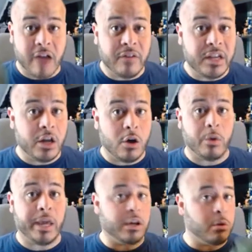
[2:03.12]
video
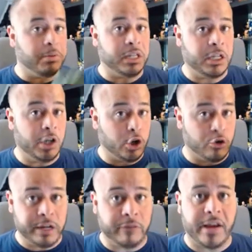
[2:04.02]
in complete
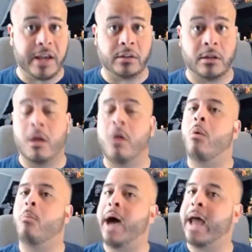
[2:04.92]
green face,
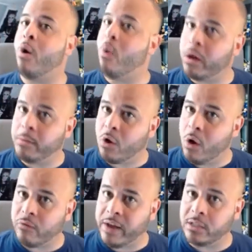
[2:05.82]
but I don't want to be
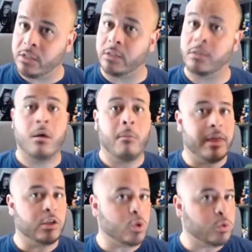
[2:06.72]
called racist by
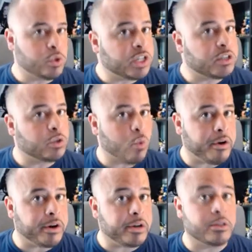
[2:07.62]
the social justice
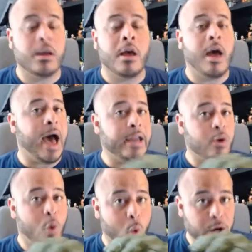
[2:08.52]
warriors. I
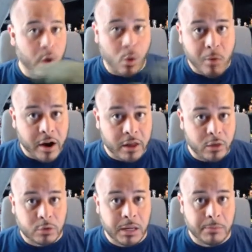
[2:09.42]
don't want no part of
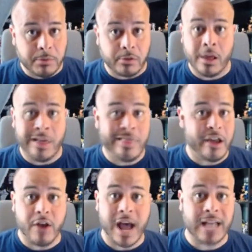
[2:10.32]
those people. They
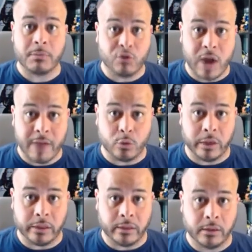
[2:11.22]
are not to be trifled
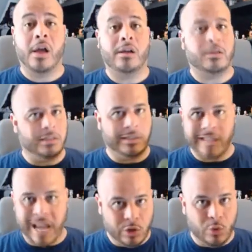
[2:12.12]
with.
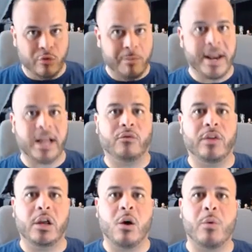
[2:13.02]
Stay tuned for my next
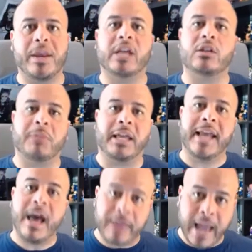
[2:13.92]
video when I explain
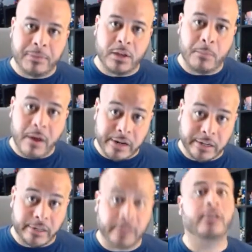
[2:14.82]
how Captain
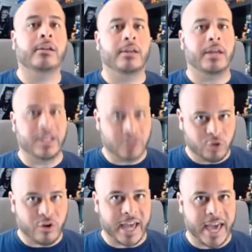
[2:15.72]
America is a
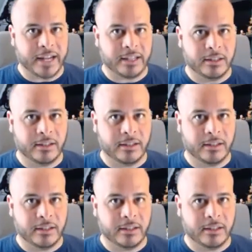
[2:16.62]
drug addict.